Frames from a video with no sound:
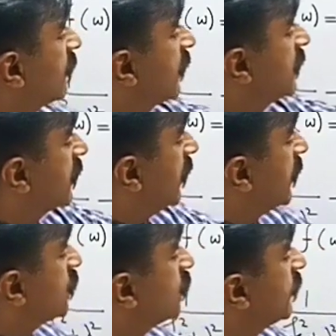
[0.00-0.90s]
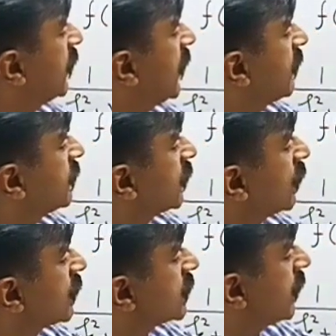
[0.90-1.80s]
right? And you will have the
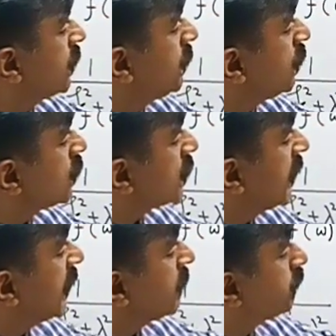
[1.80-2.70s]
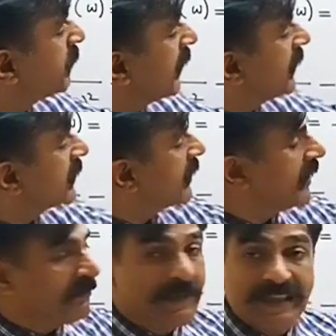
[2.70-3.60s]
constant mu square minus
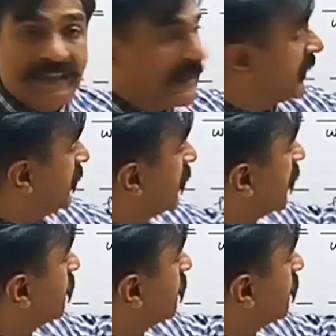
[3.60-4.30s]
lambda square in the